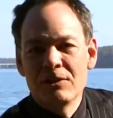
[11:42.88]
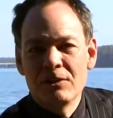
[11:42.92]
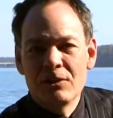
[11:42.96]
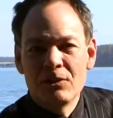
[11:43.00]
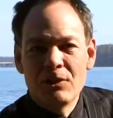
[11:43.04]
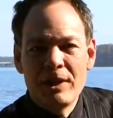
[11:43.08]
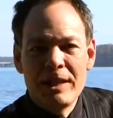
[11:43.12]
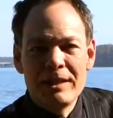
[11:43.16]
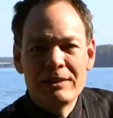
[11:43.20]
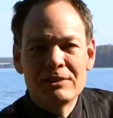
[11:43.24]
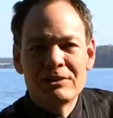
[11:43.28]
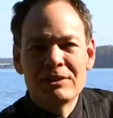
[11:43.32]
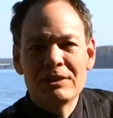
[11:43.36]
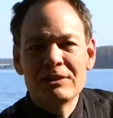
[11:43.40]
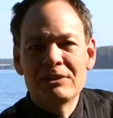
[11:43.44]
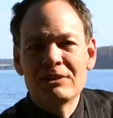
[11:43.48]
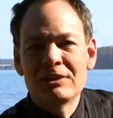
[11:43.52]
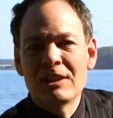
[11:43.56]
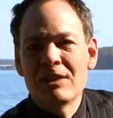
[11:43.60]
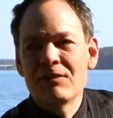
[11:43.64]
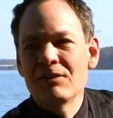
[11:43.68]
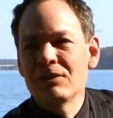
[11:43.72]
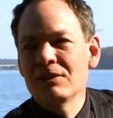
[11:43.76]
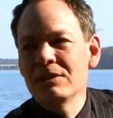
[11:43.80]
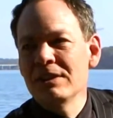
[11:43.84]
greatest thing
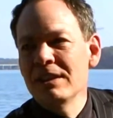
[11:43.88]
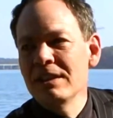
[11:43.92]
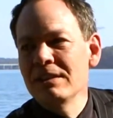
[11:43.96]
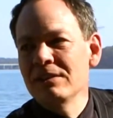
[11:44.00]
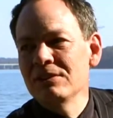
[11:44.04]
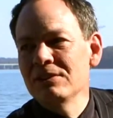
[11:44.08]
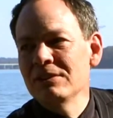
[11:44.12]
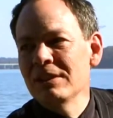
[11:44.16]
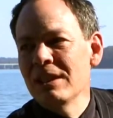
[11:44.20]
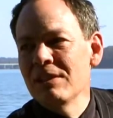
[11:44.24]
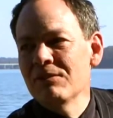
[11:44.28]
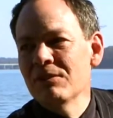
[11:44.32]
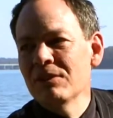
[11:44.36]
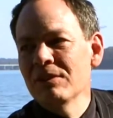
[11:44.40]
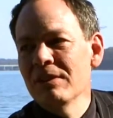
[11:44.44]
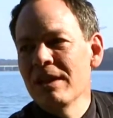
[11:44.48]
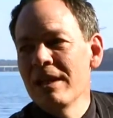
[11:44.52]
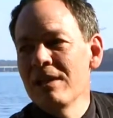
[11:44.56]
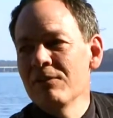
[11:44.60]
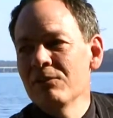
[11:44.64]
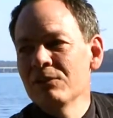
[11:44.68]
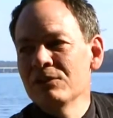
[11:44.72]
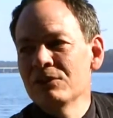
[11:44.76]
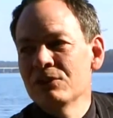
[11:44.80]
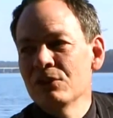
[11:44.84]
she ever did to save her
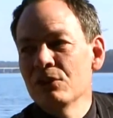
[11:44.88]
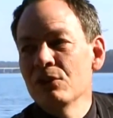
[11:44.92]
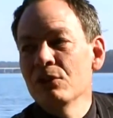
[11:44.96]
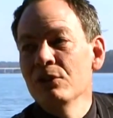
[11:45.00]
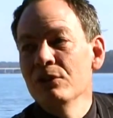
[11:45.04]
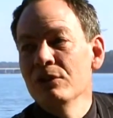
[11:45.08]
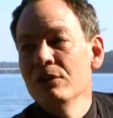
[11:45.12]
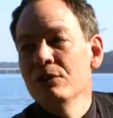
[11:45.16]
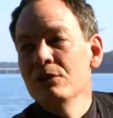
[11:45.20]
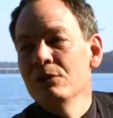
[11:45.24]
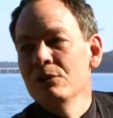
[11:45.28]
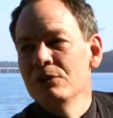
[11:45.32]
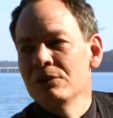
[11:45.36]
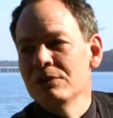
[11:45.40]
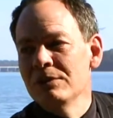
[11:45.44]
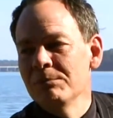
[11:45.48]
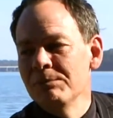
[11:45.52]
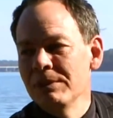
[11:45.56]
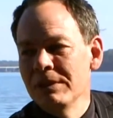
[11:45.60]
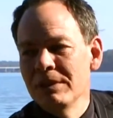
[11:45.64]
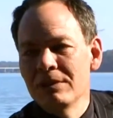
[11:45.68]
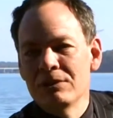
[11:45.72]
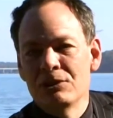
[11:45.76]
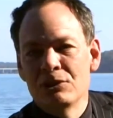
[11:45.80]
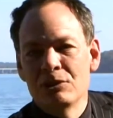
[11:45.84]
life was to lose,
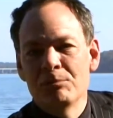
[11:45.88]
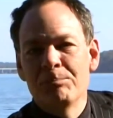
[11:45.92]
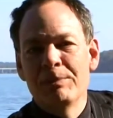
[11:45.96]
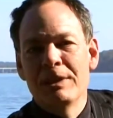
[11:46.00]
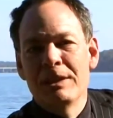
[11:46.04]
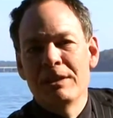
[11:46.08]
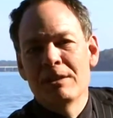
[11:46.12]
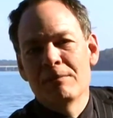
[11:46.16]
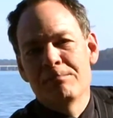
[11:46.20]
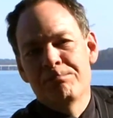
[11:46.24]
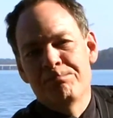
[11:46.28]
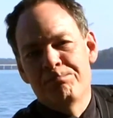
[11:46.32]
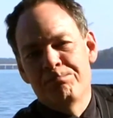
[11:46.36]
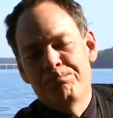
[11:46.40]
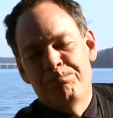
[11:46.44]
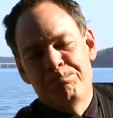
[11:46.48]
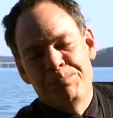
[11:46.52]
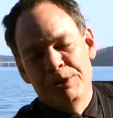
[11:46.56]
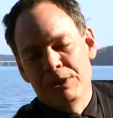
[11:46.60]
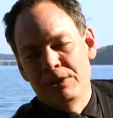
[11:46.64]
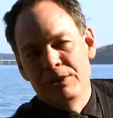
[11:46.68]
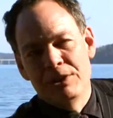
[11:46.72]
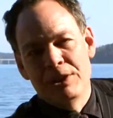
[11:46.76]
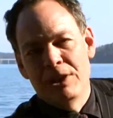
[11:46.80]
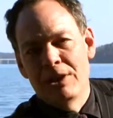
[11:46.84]
because she'll be in a
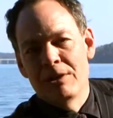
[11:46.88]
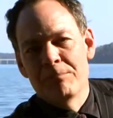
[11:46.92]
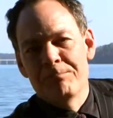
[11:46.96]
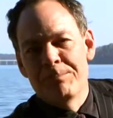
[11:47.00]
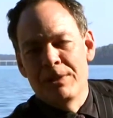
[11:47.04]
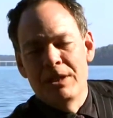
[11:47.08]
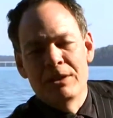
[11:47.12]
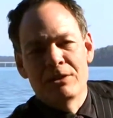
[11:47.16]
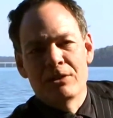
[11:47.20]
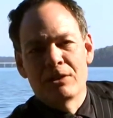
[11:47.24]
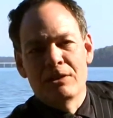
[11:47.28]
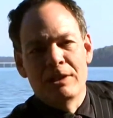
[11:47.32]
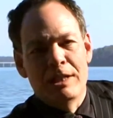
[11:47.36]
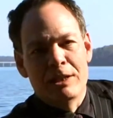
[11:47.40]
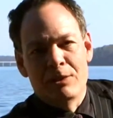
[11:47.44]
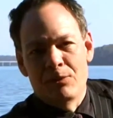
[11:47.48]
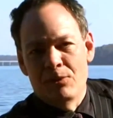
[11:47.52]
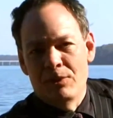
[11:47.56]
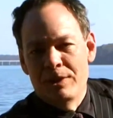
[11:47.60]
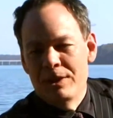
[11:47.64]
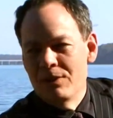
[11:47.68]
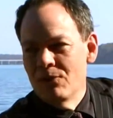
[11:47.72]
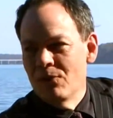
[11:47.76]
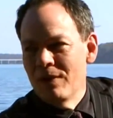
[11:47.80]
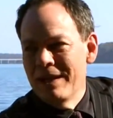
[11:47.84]
billionaire bunker like
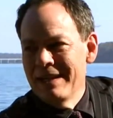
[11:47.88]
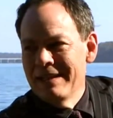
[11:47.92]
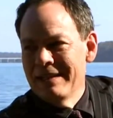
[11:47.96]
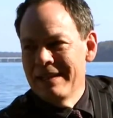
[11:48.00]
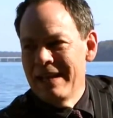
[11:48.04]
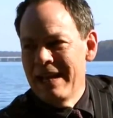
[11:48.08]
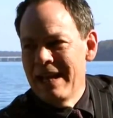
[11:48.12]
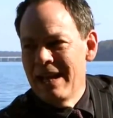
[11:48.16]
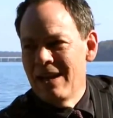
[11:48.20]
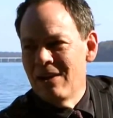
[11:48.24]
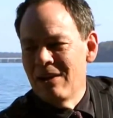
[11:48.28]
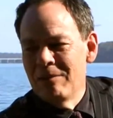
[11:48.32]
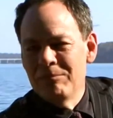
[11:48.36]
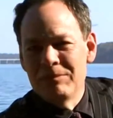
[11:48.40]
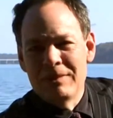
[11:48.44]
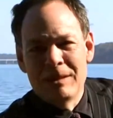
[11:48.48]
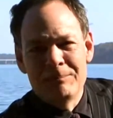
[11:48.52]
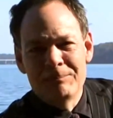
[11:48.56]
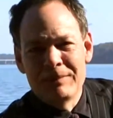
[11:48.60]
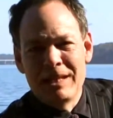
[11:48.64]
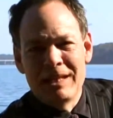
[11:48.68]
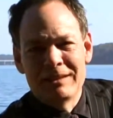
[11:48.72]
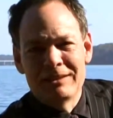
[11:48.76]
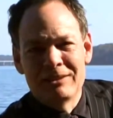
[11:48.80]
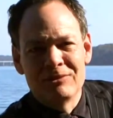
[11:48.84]
we're in right now.
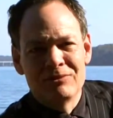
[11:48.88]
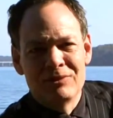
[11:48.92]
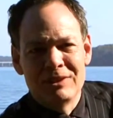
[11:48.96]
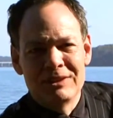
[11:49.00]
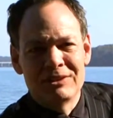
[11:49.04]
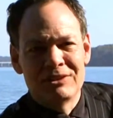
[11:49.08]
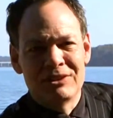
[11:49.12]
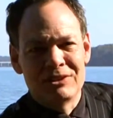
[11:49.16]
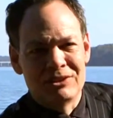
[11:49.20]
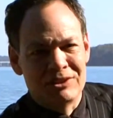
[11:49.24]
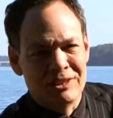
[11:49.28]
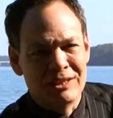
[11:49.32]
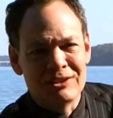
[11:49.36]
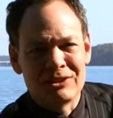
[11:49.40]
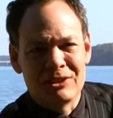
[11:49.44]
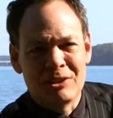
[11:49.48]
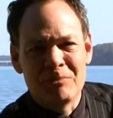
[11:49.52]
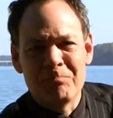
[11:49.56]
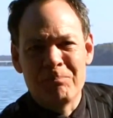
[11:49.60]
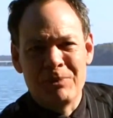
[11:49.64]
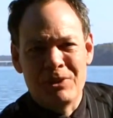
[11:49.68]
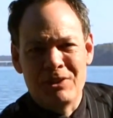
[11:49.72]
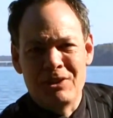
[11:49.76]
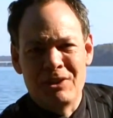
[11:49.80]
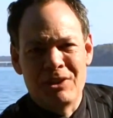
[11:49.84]
I'm not convinced this isn't
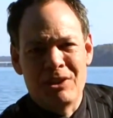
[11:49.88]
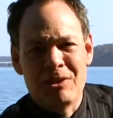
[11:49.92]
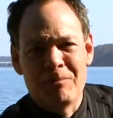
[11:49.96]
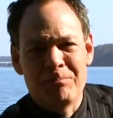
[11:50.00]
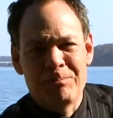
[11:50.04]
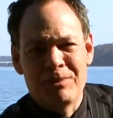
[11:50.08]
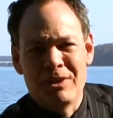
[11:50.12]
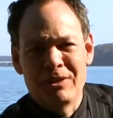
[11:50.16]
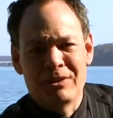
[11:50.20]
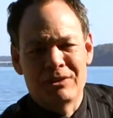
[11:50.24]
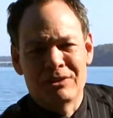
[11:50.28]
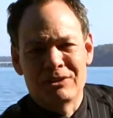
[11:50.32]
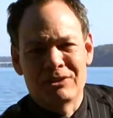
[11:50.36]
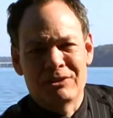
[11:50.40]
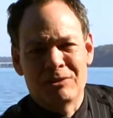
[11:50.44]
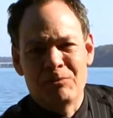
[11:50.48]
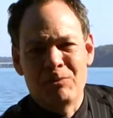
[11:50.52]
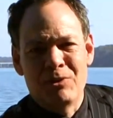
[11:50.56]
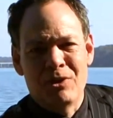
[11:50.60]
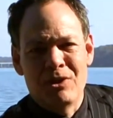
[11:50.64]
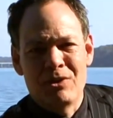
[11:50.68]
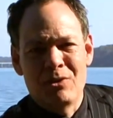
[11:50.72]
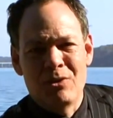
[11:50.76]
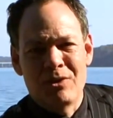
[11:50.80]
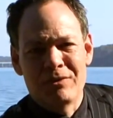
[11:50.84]
a billionaire bunker
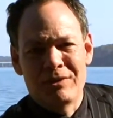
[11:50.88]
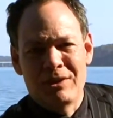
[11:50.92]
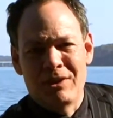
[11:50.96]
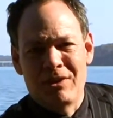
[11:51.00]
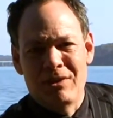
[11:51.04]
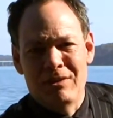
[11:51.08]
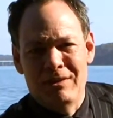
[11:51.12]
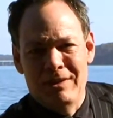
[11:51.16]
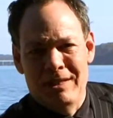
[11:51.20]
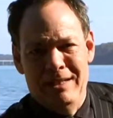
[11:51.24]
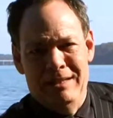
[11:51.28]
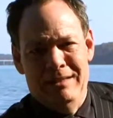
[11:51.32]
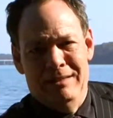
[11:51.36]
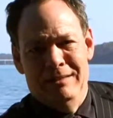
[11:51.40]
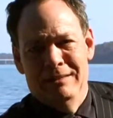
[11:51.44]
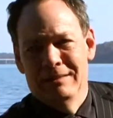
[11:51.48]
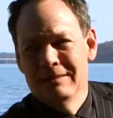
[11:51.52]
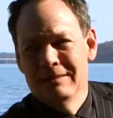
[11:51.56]
somewhere in North Carolina.